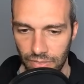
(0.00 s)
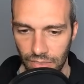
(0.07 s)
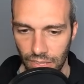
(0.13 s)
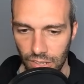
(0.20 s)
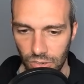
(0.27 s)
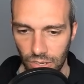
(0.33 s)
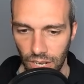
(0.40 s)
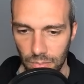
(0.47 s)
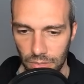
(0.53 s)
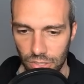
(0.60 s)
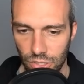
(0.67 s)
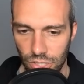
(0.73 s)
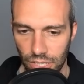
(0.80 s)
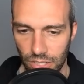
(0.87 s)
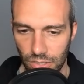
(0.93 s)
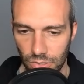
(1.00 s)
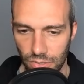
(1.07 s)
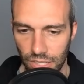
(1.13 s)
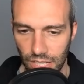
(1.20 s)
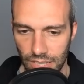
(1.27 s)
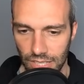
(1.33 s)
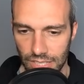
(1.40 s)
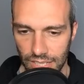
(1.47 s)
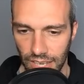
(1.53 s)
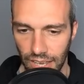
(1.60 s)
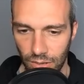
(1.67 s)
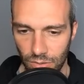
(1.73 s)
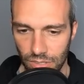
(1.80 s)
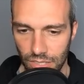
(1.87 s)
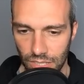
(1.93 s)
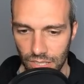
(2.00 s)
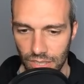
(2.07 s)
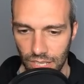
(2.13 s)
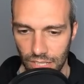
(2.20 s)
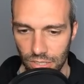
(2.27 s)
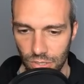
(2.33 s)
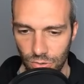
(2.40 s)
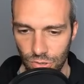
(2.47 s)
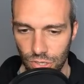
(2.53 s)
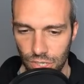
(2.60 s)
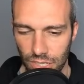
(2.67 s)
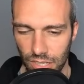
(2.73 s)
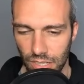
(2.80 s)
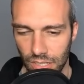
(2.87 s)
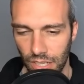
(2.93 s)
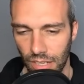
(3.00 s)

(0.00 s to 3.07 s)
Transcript: Grab the shield or take this out. They do shield.